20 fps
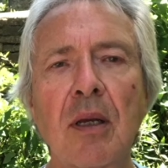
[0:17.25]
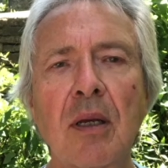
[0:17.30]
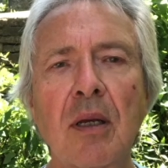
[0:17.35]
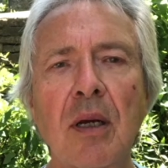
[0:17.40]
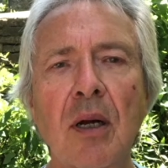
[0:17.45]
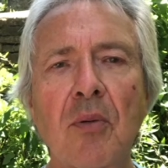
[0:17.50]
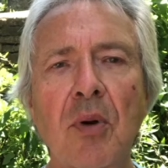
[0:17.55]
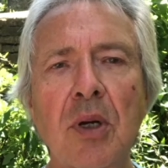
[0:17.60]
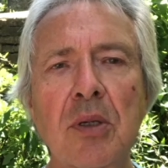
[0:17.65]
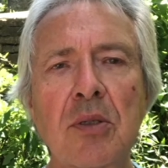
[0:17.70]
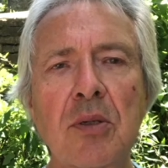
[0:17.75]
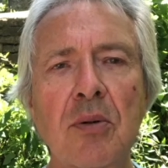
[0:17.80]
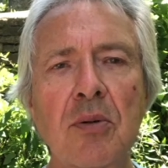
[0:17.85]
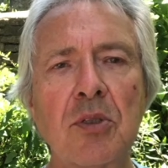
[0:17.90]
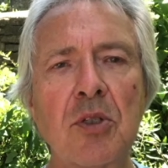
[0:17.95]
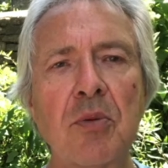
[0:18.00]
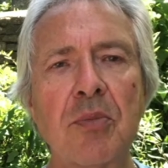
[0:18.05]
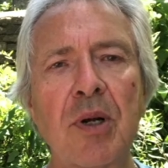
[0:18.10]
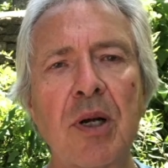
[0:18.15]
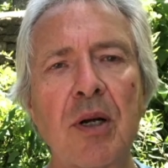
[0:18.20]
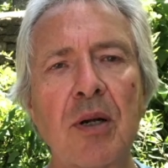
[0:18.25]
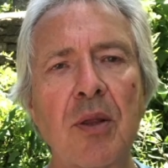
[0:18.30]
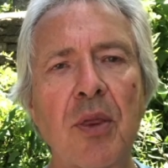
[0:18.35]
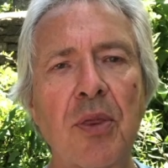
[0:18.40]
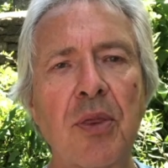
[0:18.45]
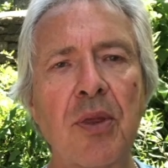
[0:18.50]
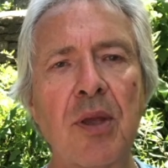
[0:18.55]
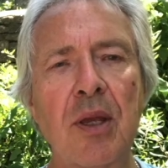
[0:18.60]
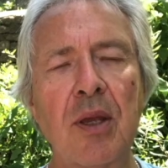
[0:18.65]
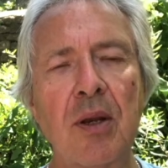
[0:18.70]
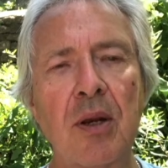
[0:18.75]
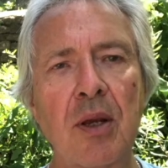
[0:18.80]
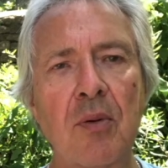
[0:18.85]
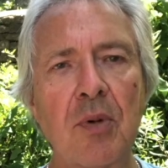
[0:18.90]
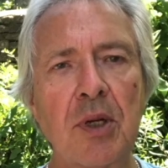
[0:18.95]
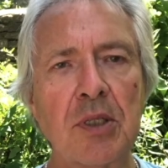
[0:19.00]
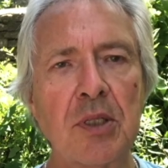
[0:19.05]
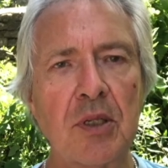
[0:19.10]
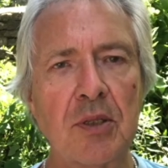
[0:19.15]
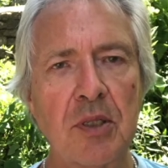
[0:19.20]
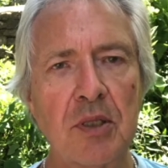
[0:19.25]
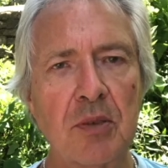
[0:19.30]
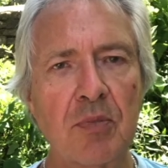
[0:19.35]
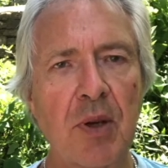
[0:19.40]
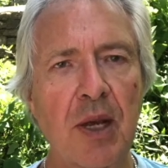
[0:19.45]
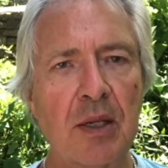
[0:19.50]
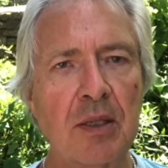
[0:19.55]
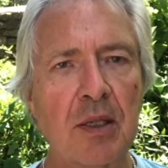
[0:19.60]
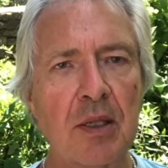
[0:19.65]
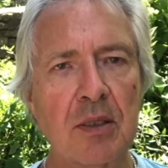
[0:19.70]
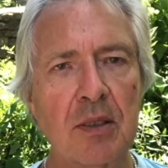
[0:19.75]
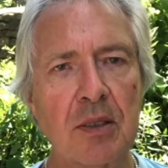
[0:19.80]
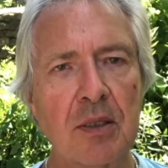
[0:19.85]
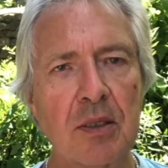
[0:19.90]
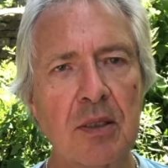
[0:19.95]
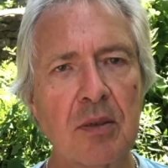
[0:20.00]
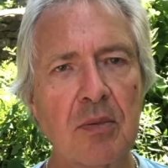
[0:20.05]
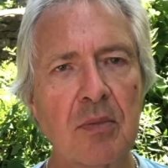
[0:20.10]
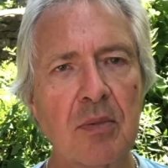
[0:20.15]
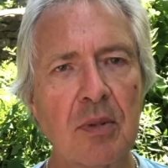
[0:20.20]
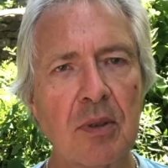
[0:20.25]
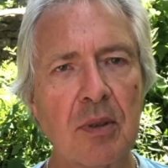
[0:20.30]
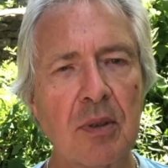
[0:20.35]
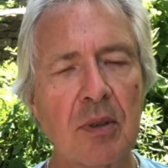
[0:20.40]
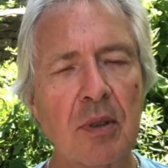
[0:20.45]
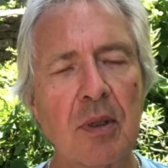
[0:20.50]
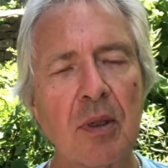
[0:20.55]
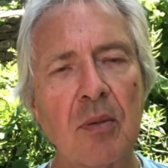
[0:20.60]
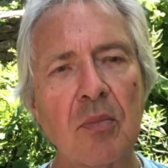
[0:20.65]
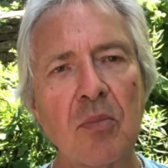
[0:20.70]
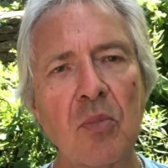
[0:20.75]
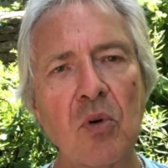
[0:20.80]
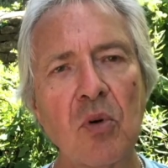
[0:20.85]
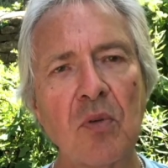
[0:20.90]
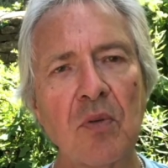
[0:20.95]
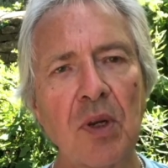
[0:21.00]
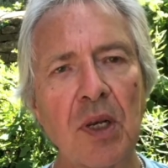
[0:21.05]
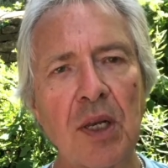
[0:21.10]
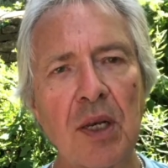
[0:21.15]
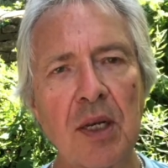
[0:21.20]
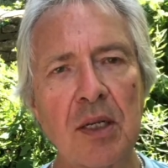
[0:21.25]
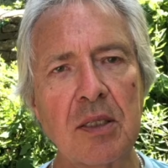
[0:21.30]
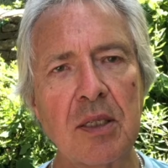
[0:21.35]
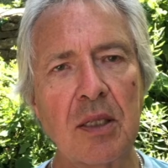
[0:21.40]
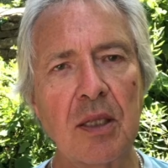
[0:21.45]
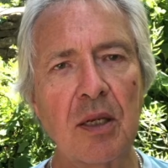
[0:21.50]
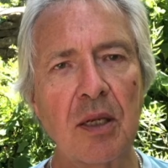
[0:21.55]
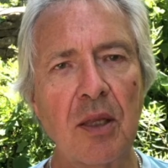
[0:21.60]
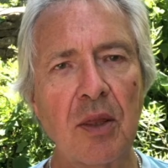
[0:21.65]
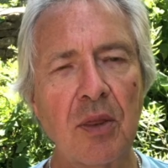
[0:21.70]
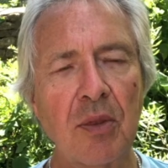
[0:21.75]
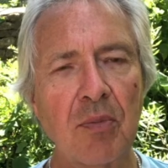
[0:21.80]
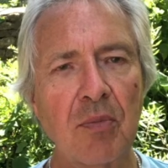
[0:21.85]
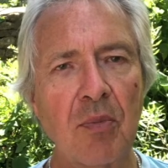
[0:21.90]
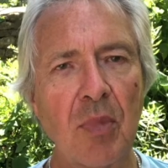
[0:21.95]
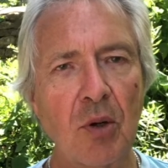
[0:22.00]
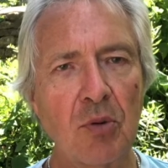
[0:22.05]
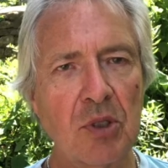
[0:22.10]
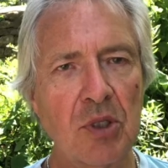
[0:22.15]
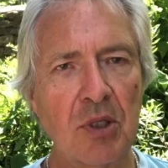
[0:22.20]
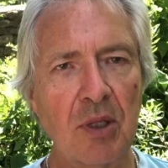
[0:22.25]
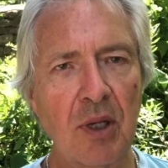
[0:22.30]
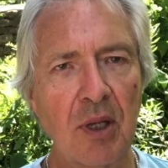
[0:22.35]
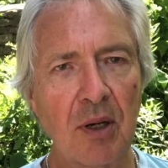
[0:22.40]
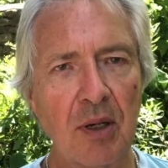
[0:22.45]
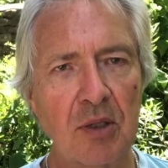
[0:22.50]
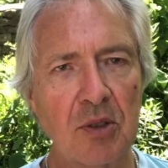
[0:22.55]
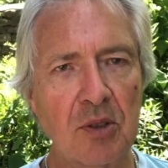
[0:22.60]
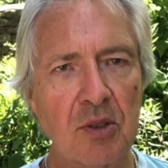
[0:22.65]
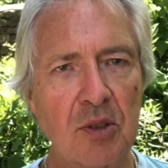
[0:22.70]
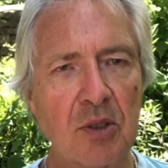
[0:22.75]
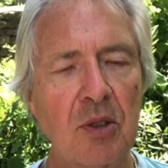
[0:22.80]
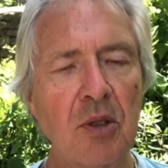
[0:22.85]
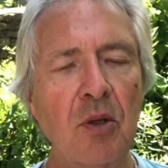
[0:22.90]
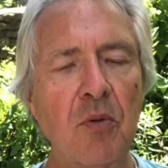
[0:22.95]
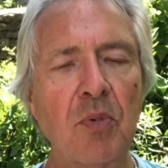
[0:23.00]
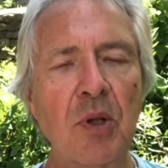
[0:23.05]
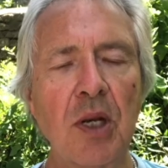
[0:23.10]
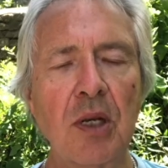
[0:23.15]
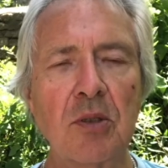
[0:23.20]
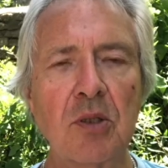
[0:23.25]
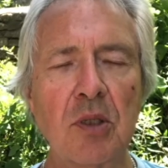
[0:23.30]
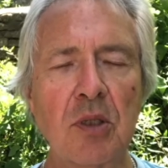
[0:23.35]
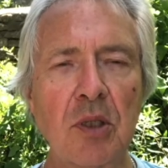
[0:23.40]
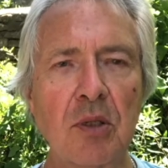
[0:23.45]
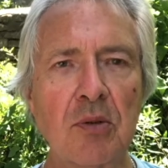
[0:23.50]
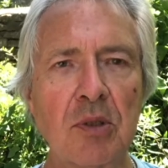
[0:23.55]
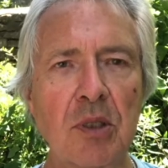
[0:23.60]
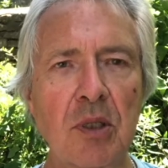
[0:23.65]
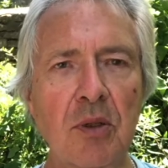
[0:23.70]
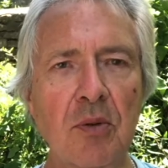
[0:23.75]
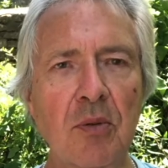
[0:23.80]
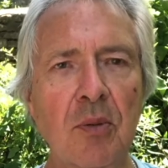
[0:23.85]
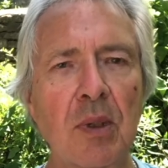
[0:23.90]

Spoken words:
I want to talk to you about a theory which I suspect has more validity than most theories you've been introduced to.